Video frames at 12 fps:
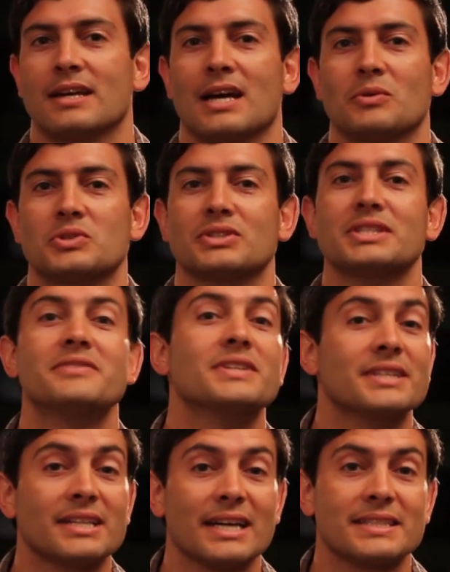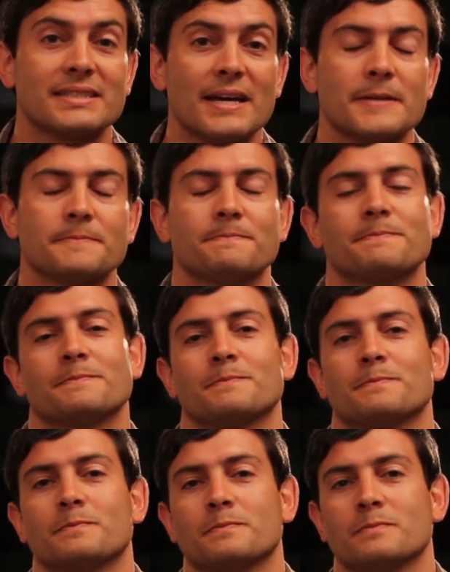and I was leaving the next day.
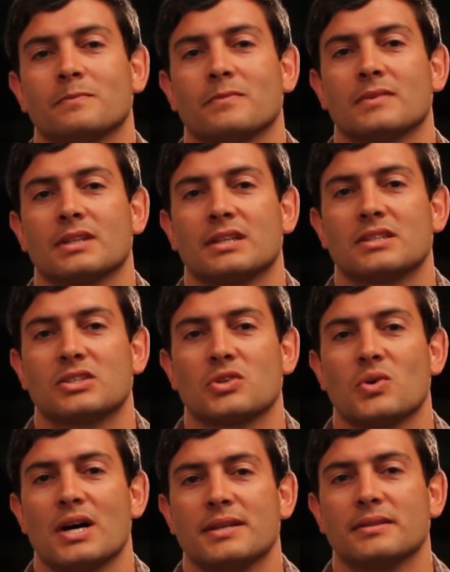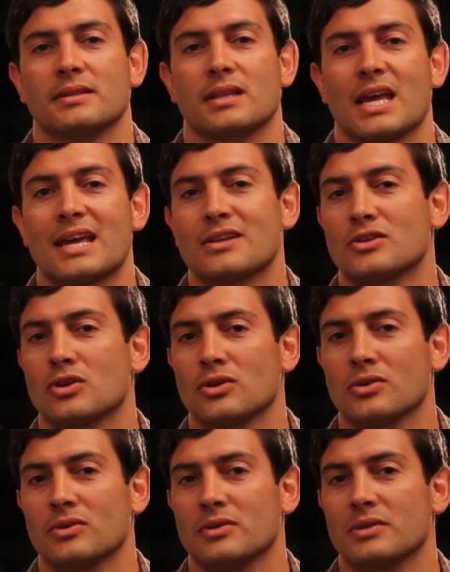And so I handed
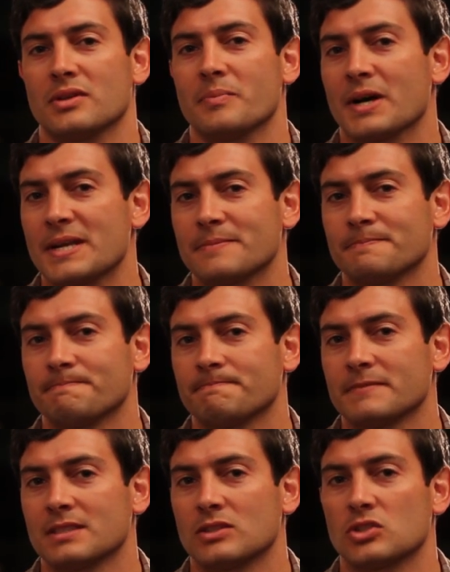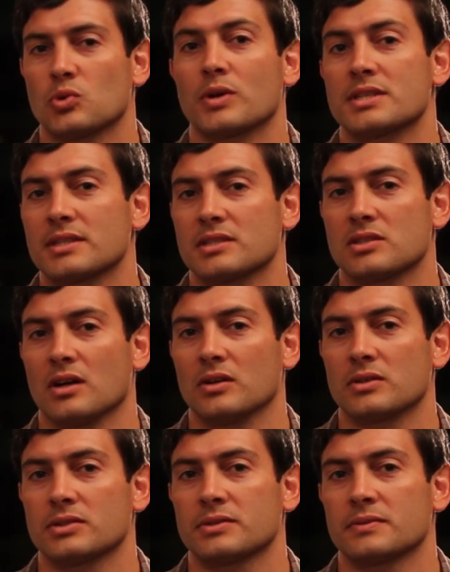her the money, the
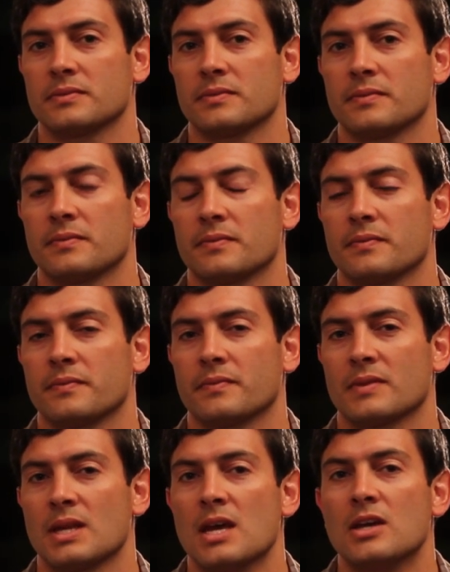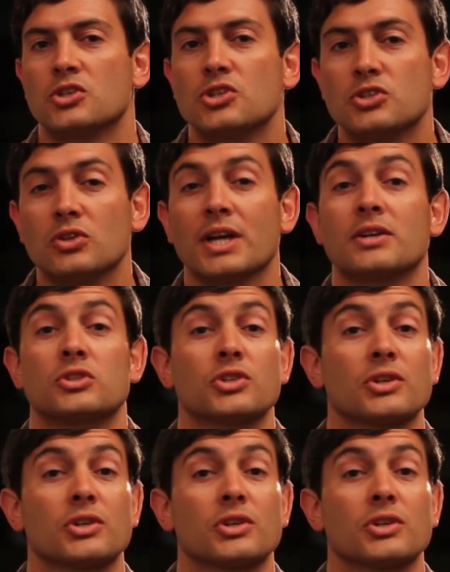$26. She later